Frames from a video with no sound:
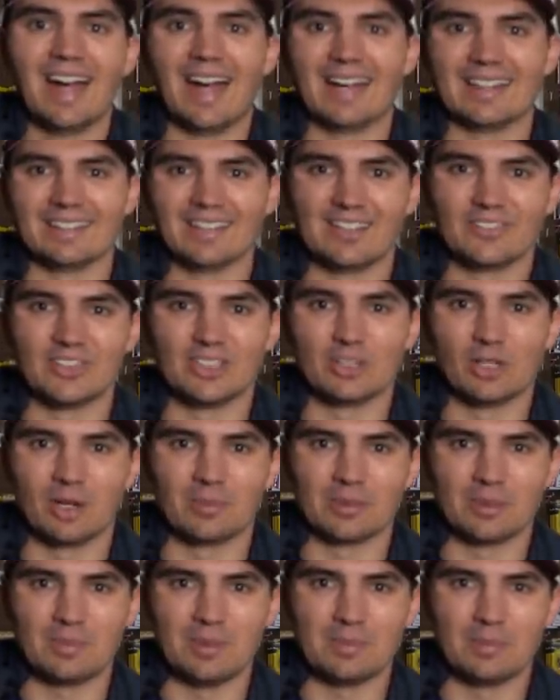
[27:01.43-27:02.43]
I'd love to know how
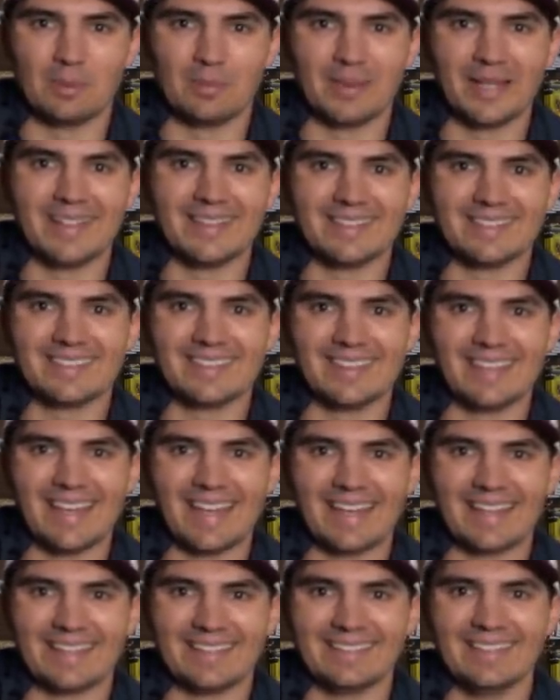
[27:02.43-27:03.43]
many people made it to the
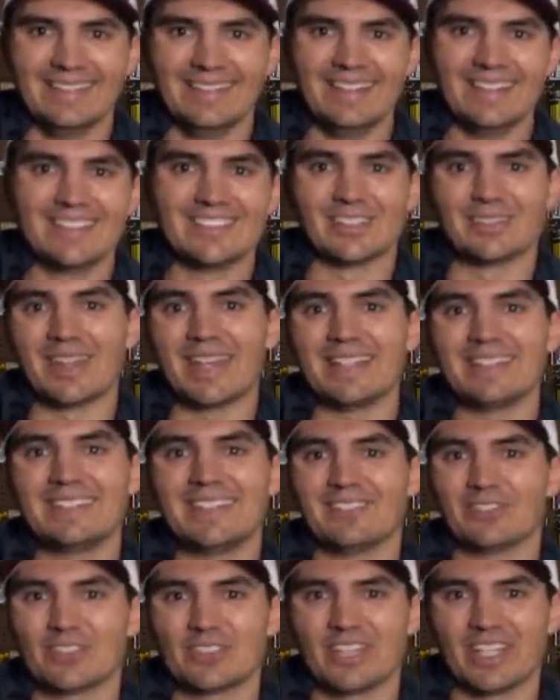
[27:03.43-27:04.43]
end. So thanks
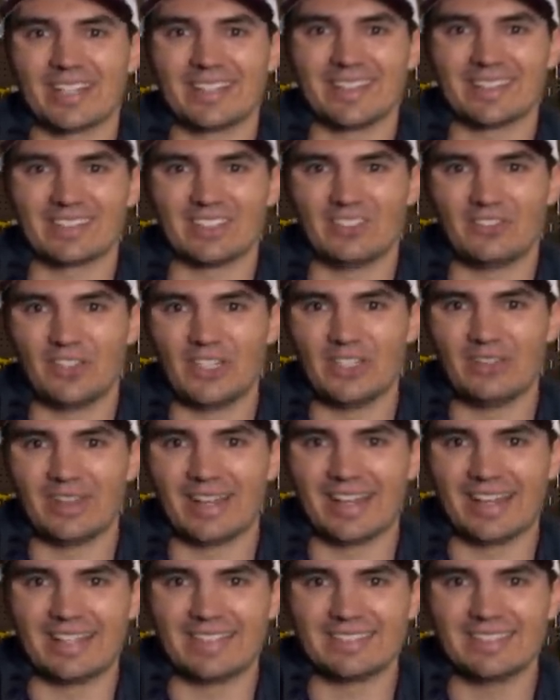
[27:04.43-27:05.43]
again for checking out this video,
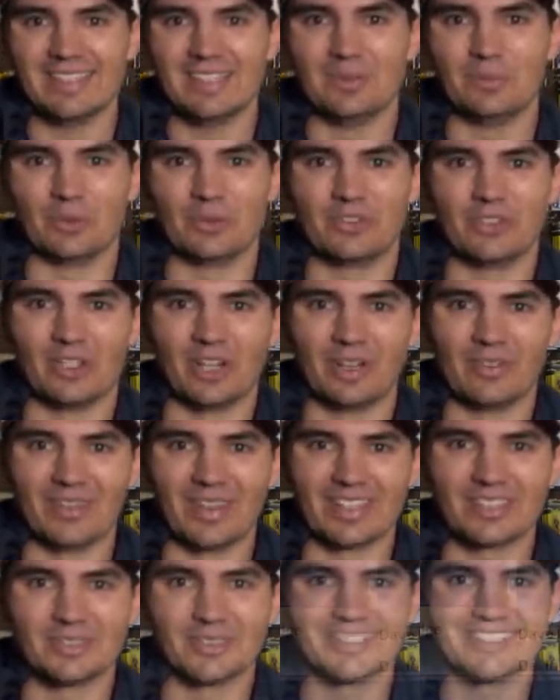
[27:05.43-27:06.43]
guys. We'll see y'all
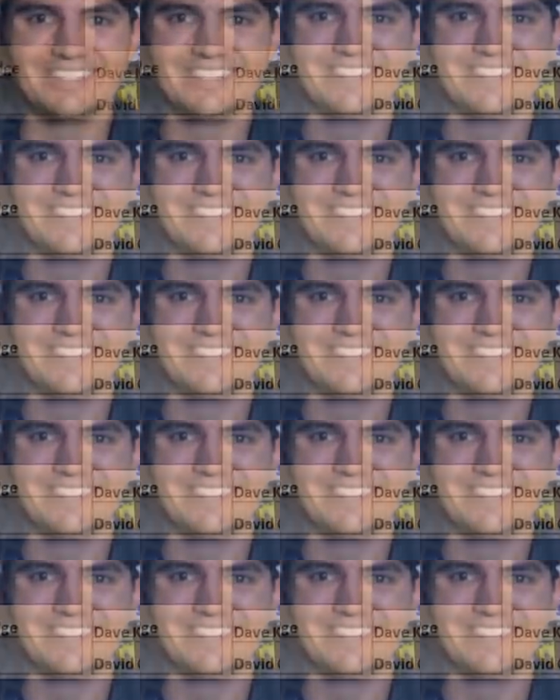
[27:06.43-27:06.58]
next one.